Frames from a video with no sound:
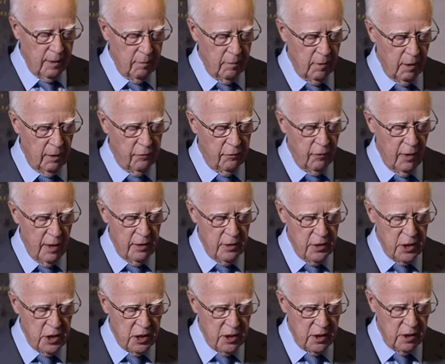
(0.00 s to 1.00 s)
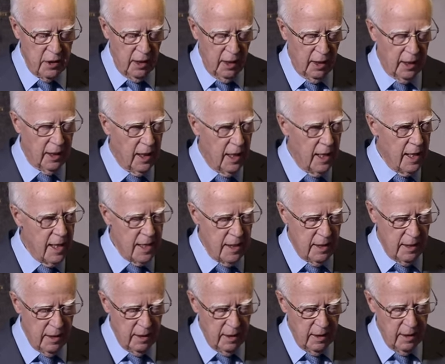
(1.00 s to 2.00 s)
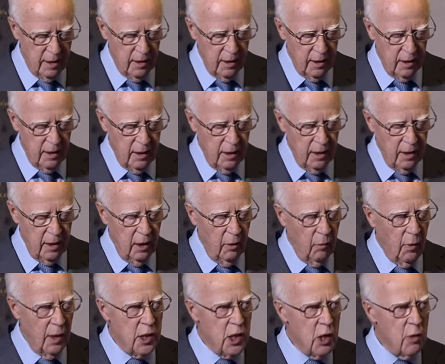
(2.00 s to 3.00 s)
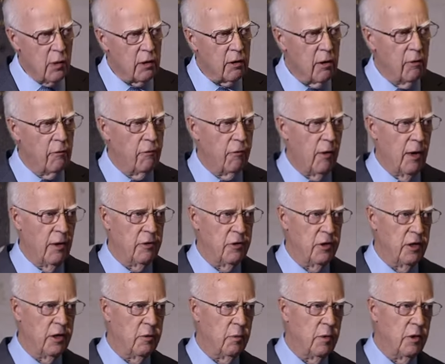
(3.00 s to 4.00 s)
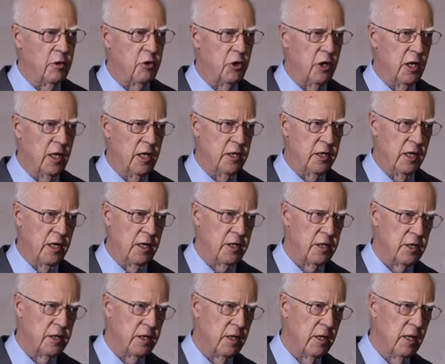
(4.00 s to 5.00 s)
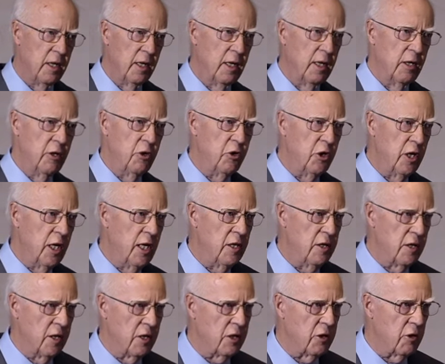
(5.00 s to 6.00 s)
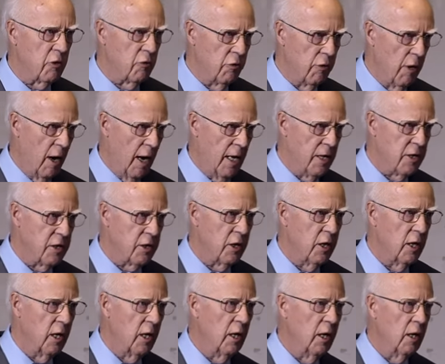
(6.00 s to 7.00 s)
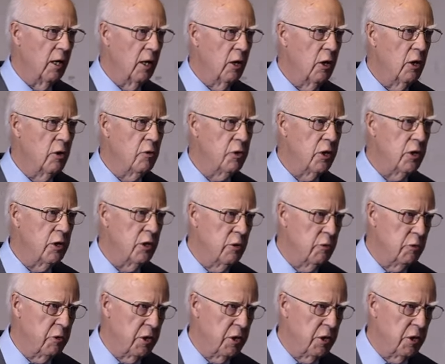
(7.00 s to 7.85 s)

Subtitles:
My friends, again, when you are confronted with Jesus, Jesus Christ, who do you